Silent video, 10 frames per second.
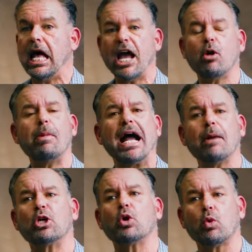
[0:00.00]
I go back
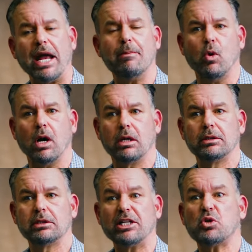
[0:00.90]
up to Graymoor,
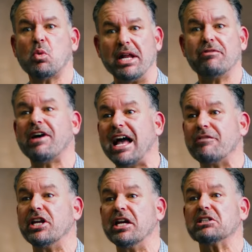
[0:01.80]

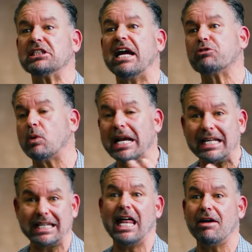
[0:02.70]
25 years after I
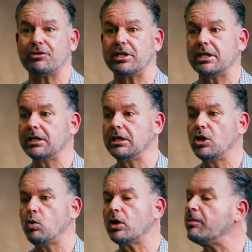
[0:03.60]
had left
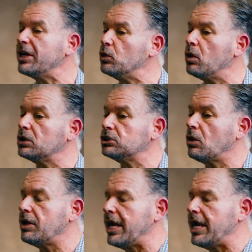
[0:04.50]
with my dog Star.